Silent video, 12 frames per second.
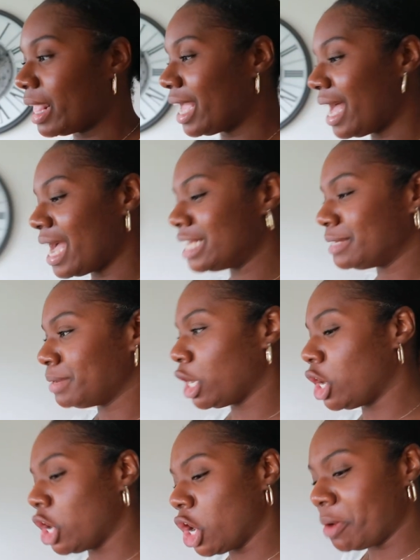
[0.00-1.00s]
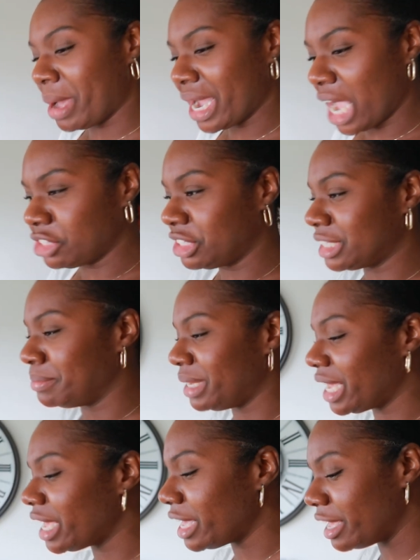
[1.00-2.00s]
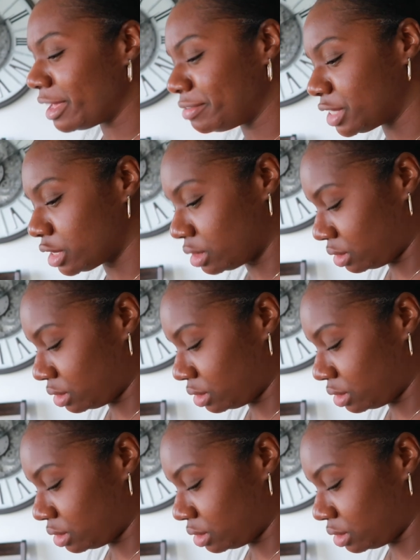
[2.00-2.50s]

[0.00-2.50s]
Guys, I'm home. I got you some gifts.